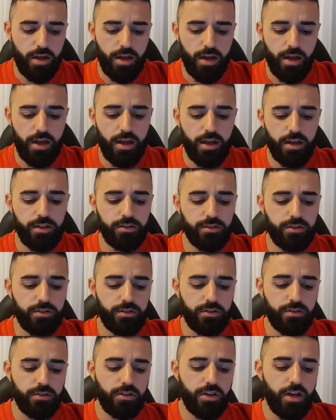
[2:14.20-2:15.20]
And
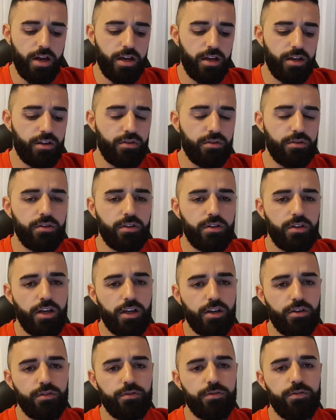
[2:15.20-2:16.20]
yeah,
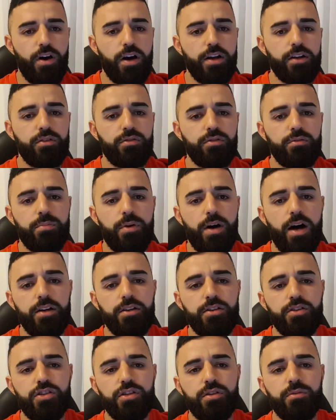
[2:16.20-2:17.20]
he could find a good
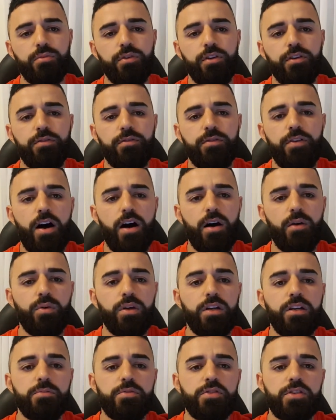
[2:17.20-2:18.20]
partnership with
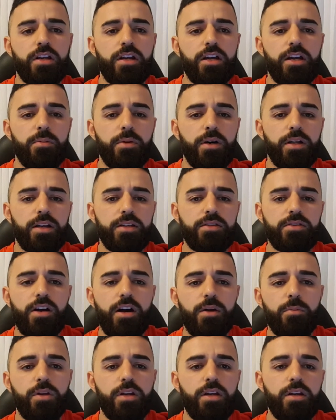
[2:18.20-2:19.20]
William Saliba that's
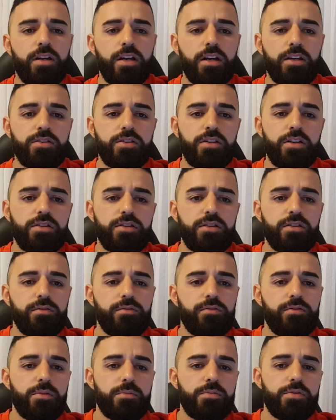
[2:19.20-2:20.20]
coming in next
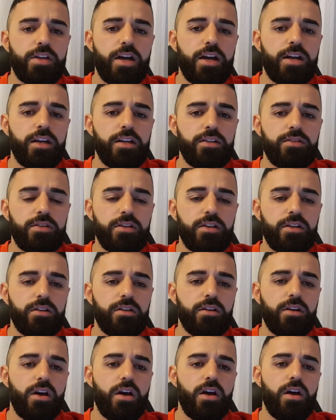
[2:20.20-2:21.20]
season from Saint
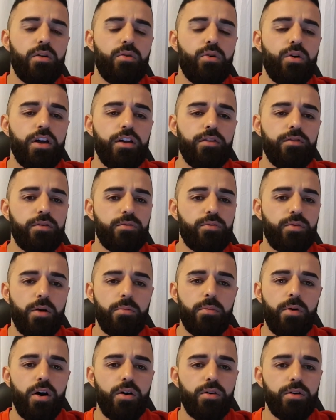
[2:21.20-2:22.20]
Etienne, or even
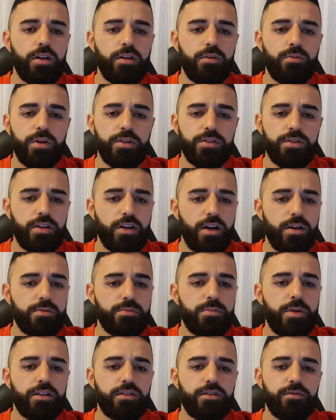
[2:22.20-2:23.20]
Rob Holding once he
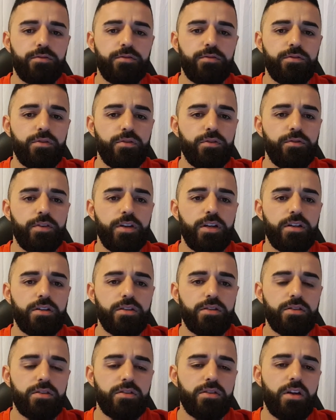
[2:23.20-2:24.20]
comes back to full
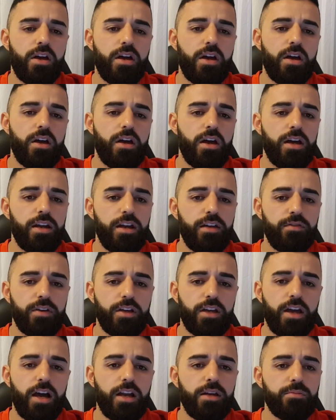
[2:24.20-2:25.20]
fitness, and
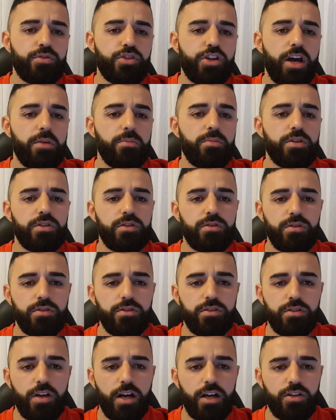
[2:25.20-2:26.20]
even Callum Chambers,
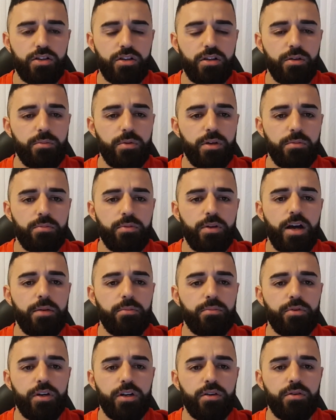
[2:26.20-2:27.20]
who's actually been
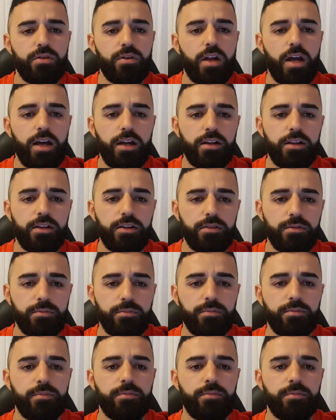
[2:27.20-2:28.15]
playing pretty good lately.